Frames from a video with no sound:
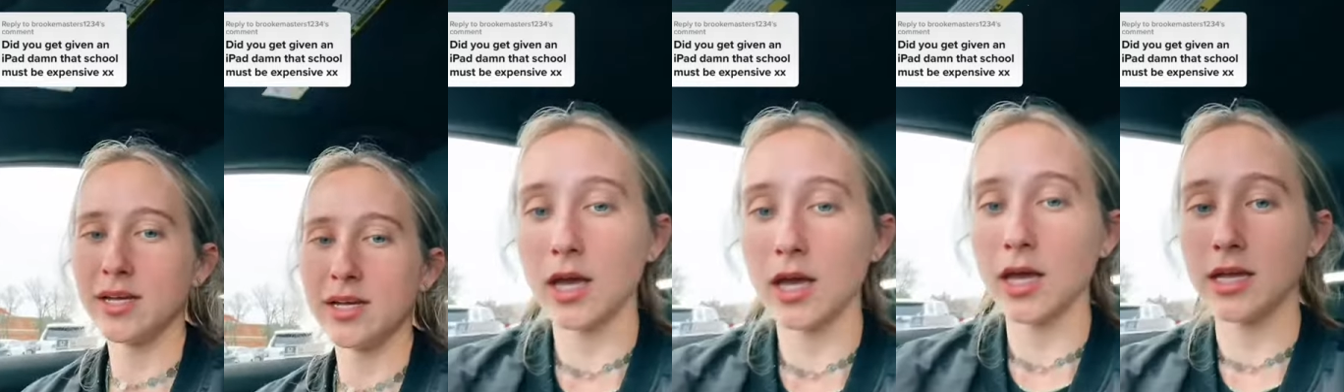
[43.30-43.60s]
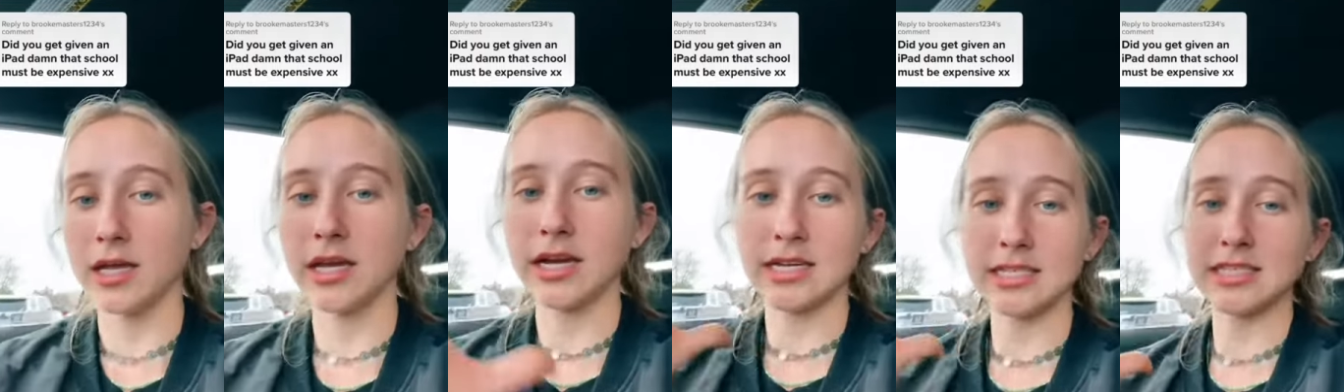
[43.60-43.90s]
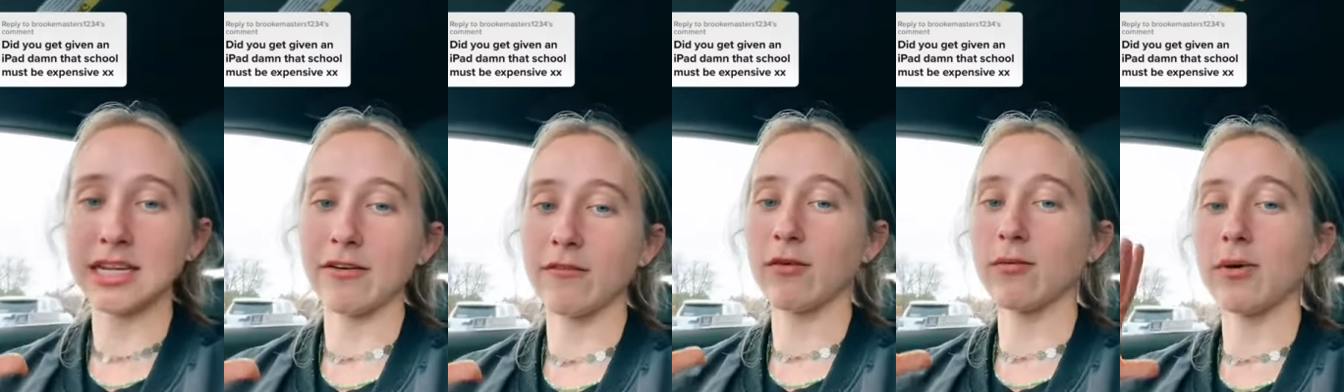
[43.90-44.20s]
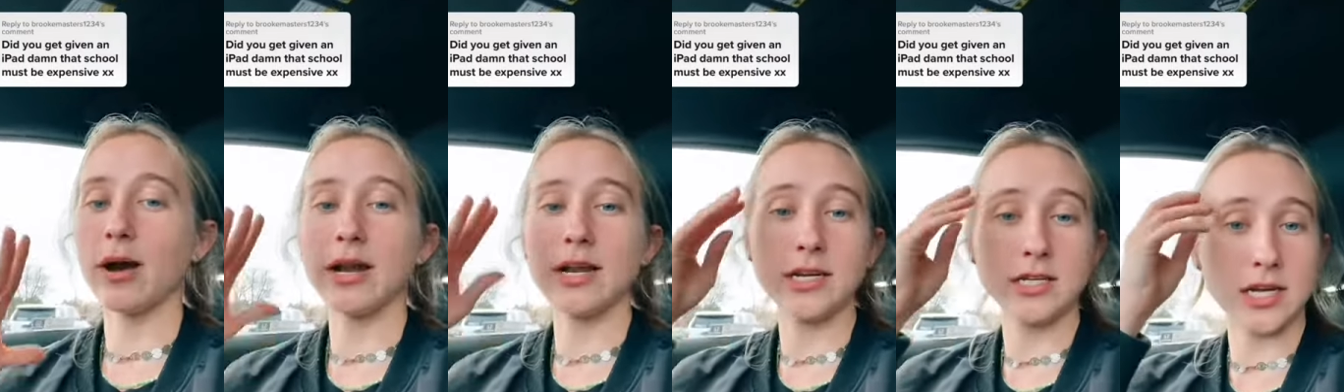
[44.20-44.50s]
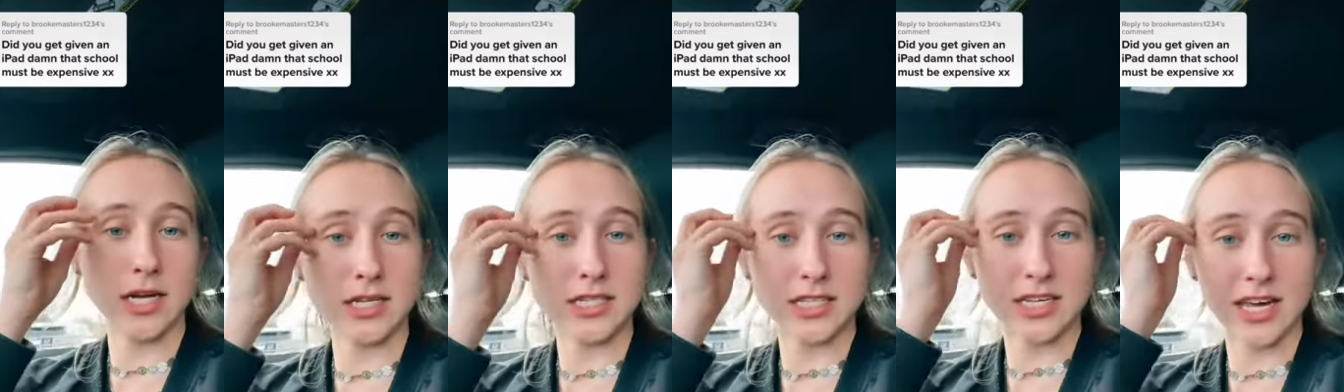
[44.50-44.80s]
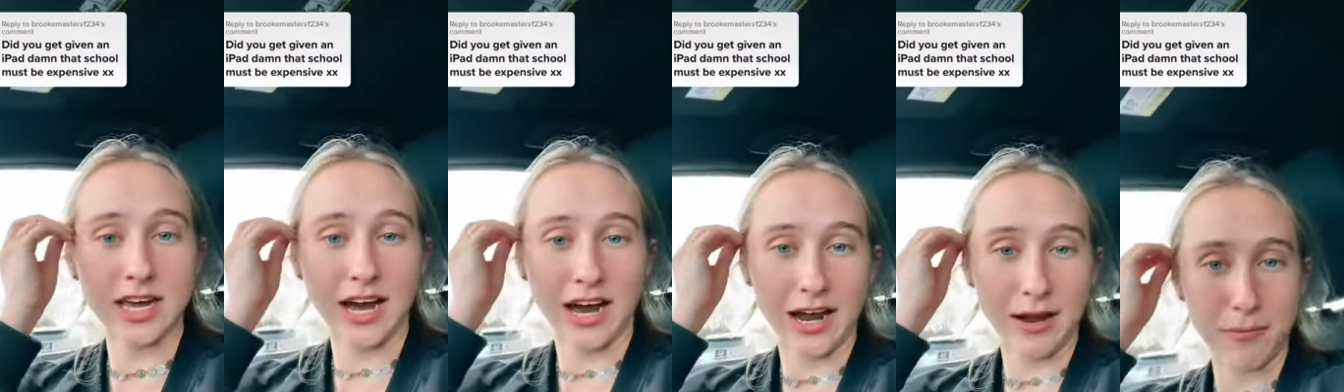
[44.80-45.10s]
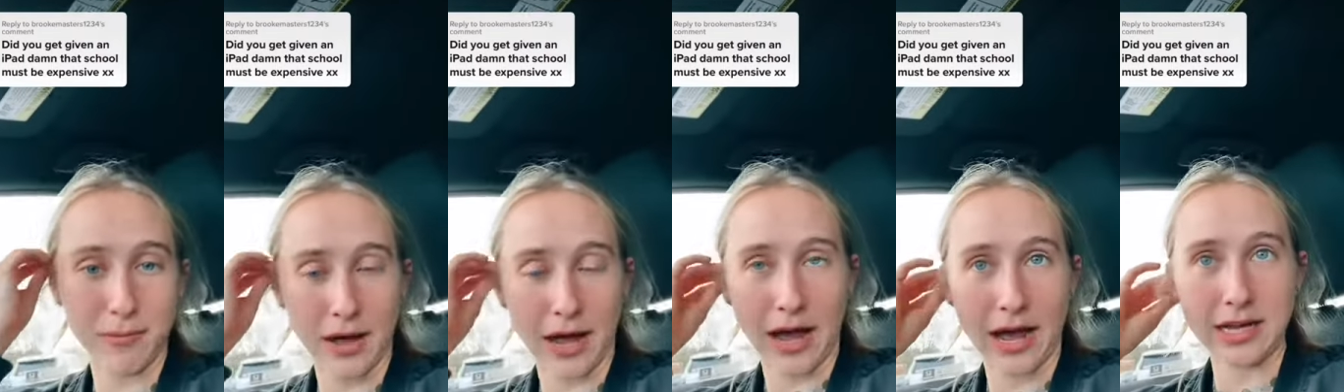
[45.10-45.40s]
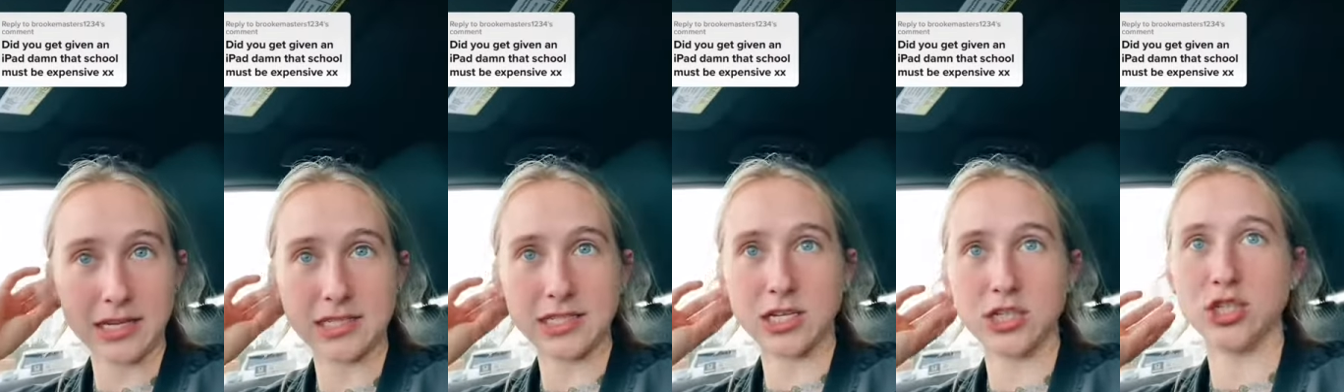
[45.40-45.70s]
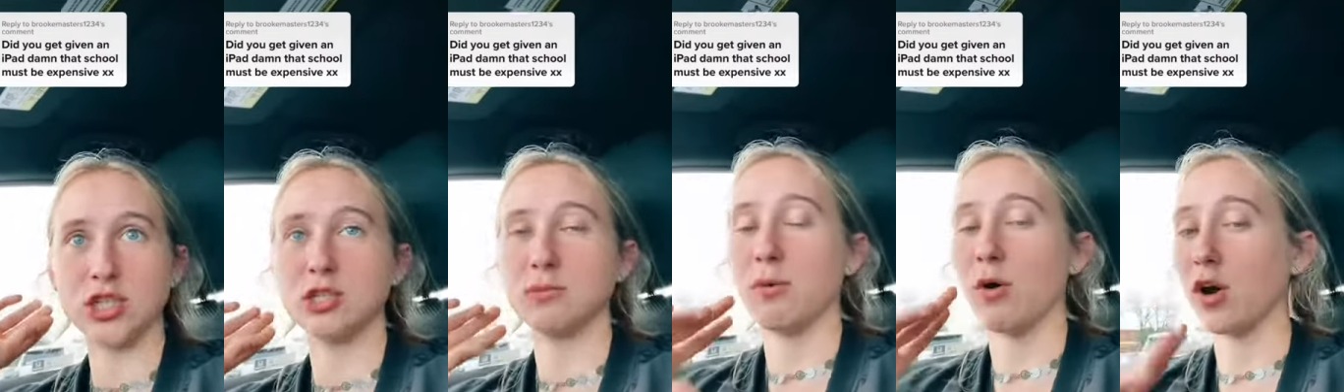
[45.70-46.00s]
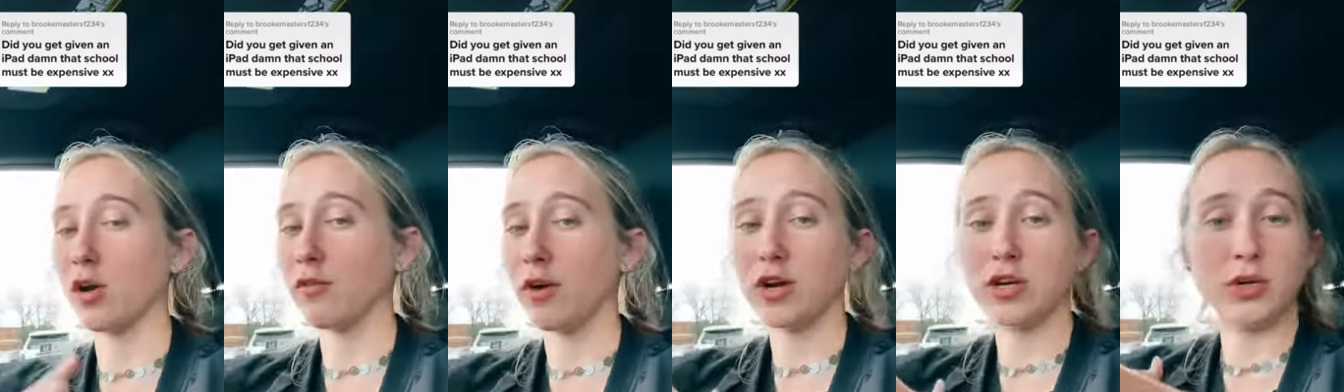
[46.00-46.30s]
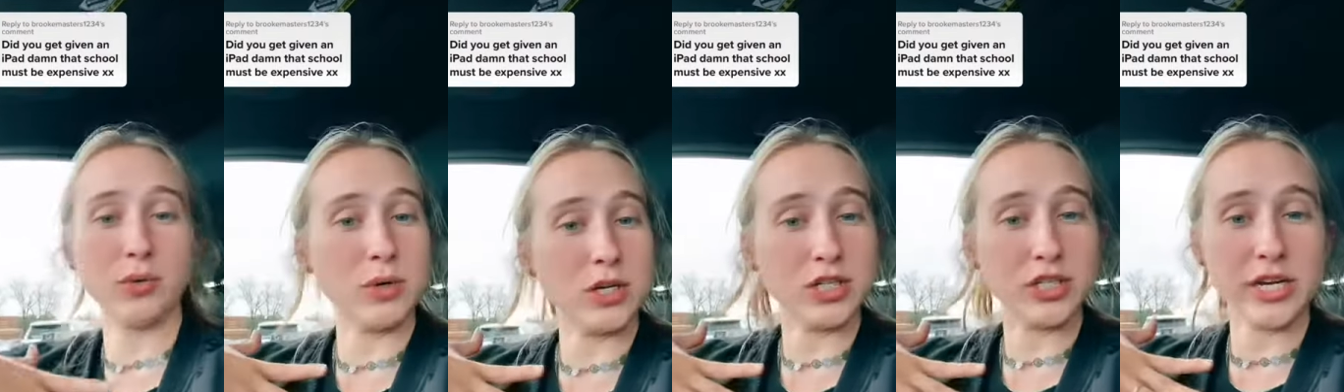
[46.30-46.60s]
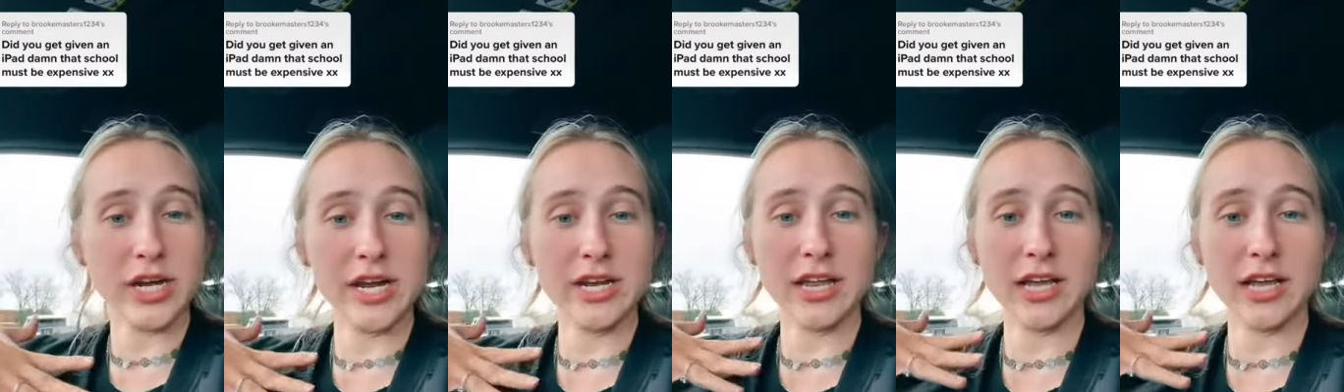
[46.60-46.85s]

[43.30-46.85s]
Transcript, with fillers: Yes, everybody does get iPads. That's just part of our tuition.